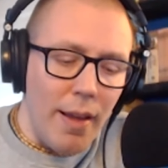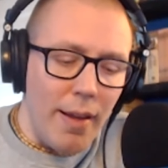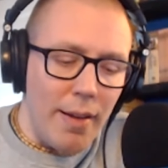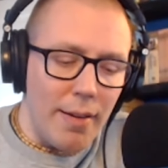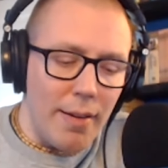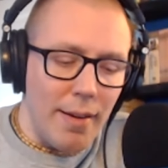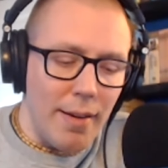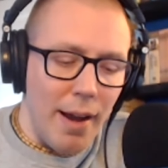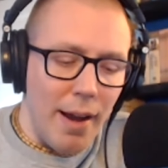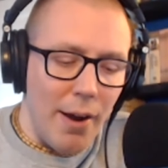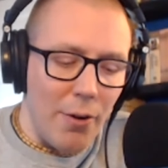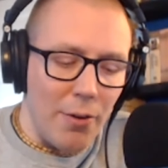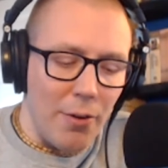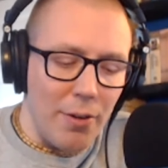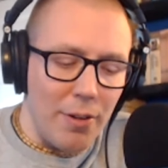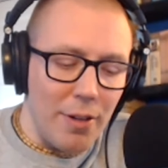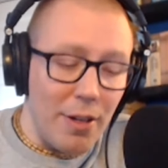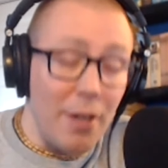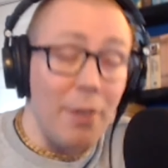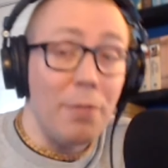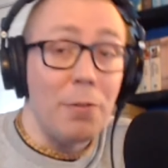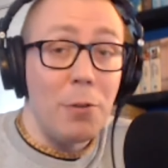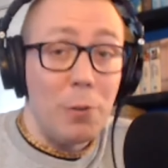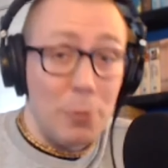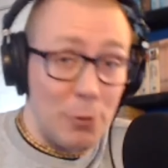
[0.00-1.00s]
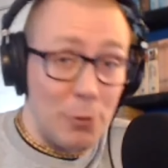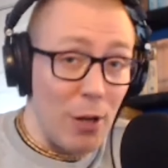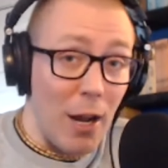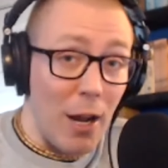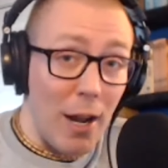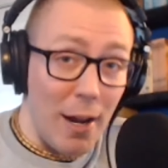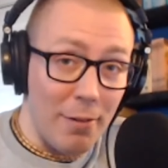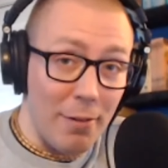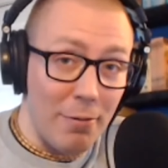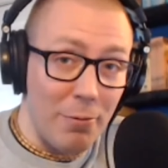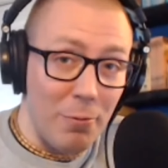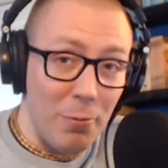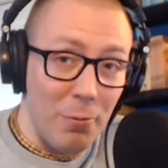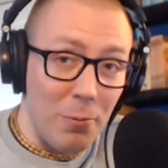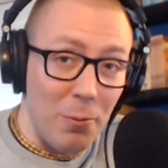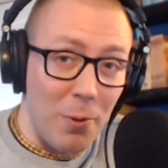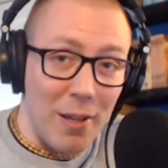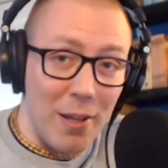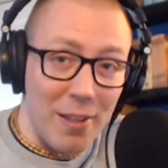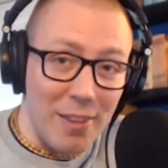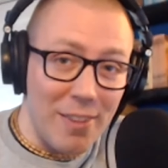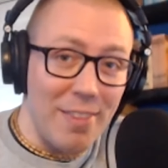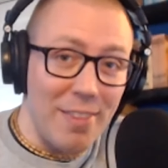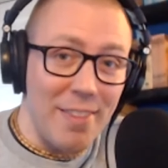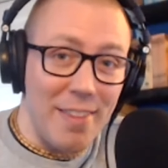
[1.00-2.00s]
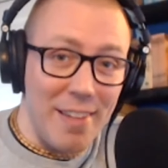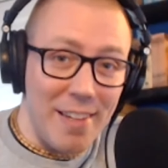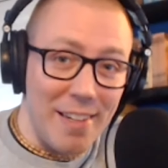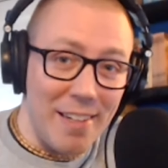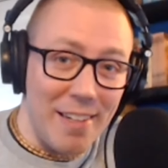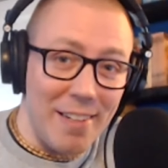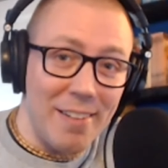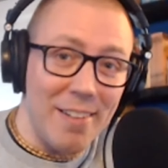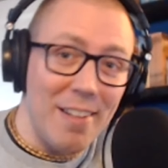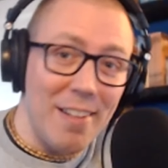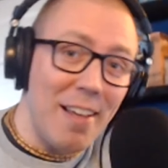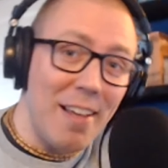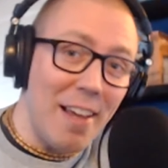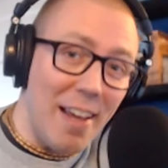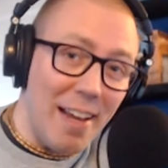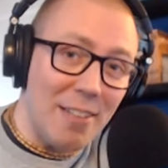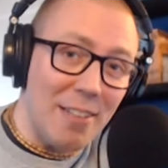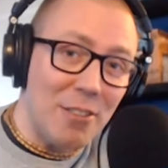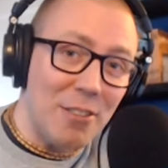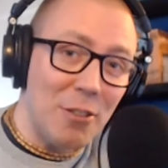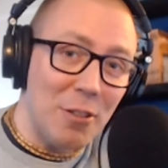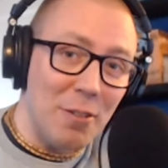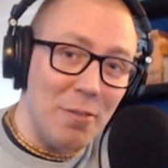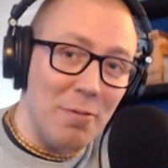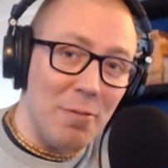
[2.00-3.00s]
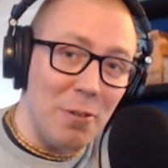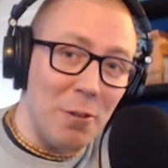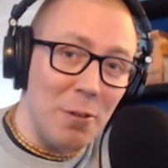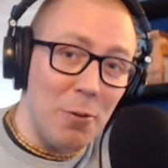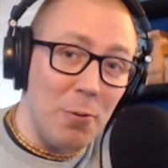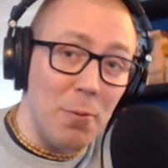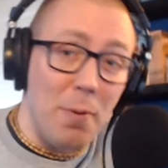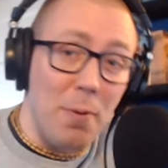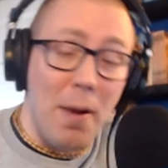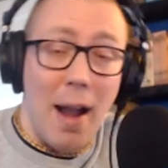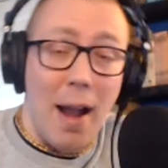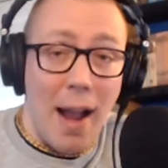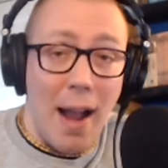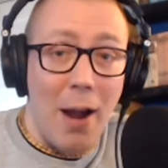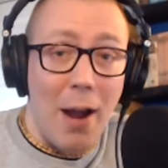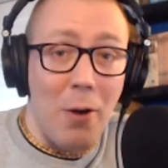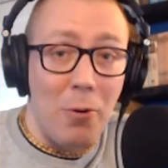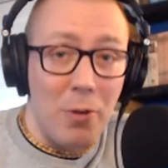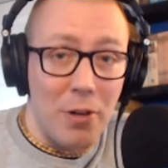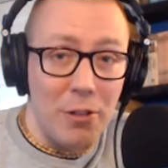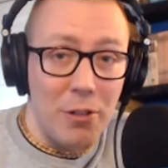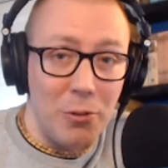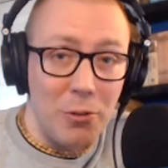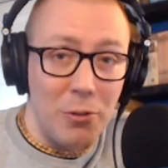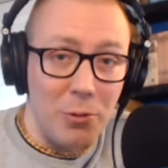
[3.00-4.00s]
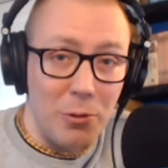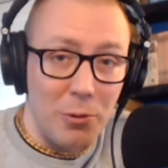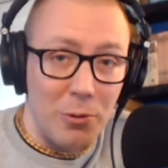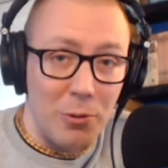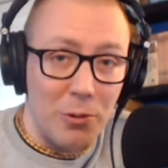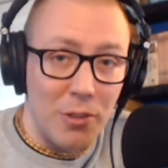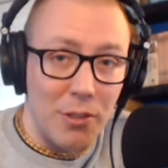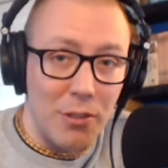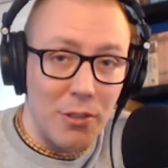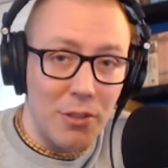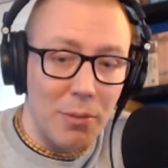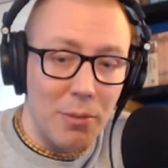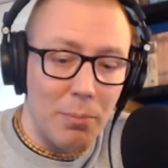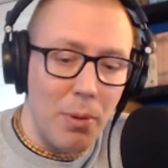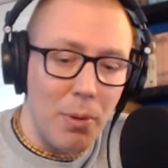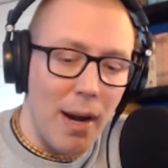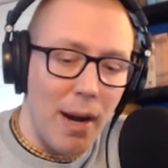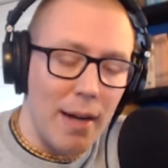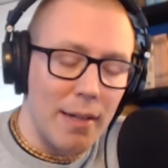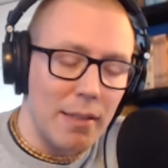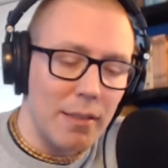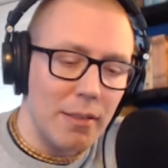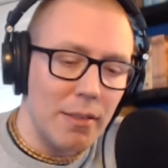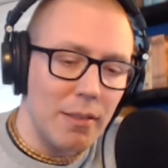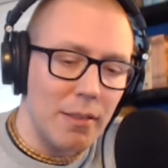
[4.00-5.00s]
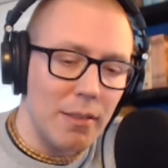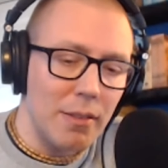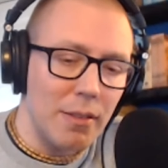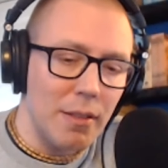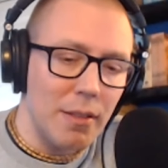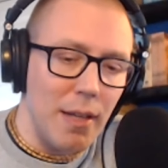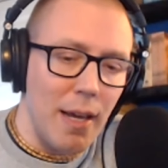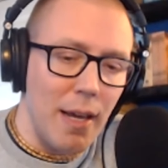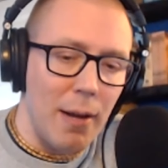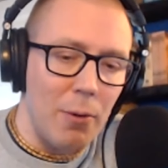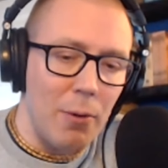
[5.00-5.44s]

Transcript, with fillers: now, if you jive with the ancient view, how can you use this in practices today?